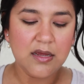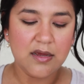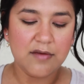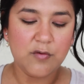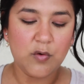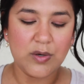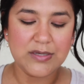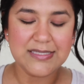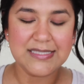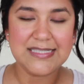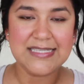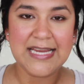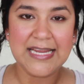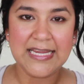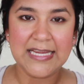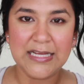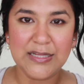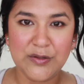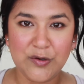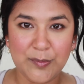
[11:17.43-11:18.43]
Of course, it's
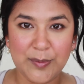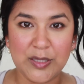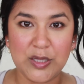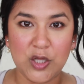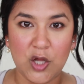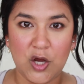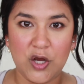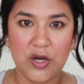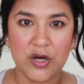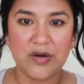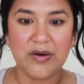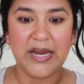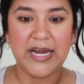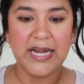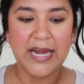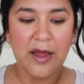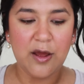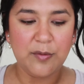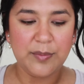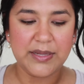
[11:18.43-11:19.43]
taking a little bit longer right
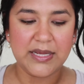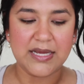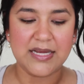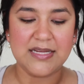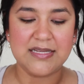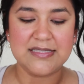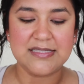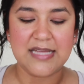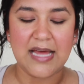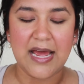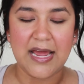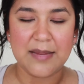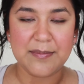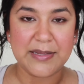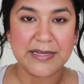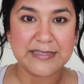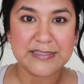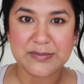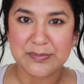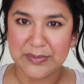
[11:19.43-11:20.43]
now because I'm
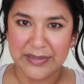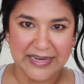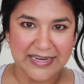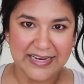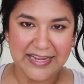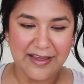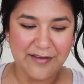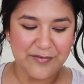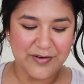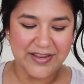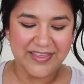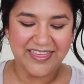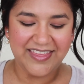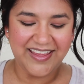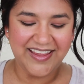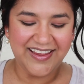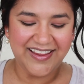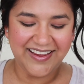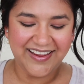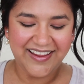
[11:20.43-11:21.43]
explaining everything.